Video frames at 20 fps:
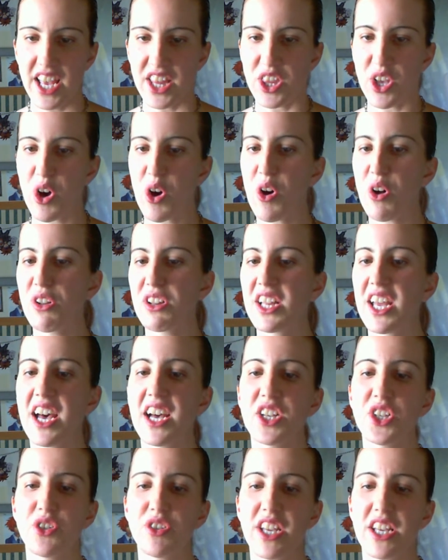The whole
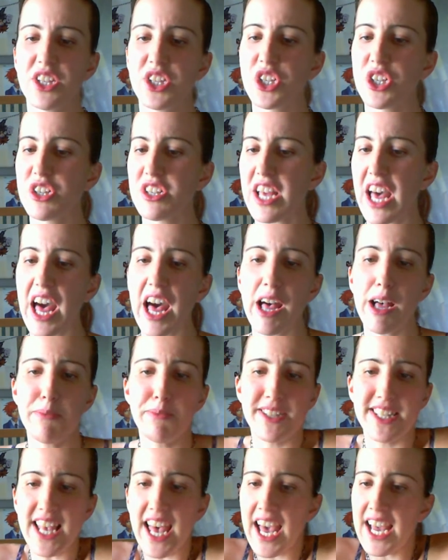country has turned
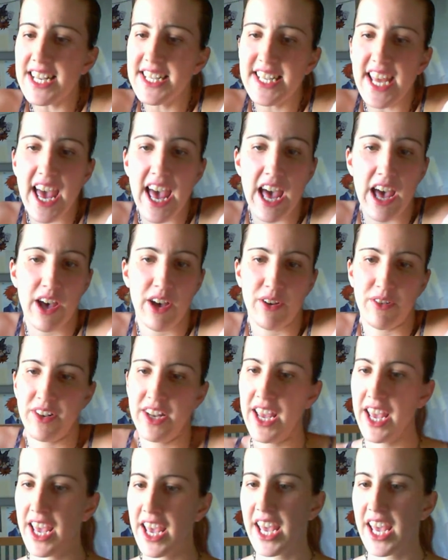upside down.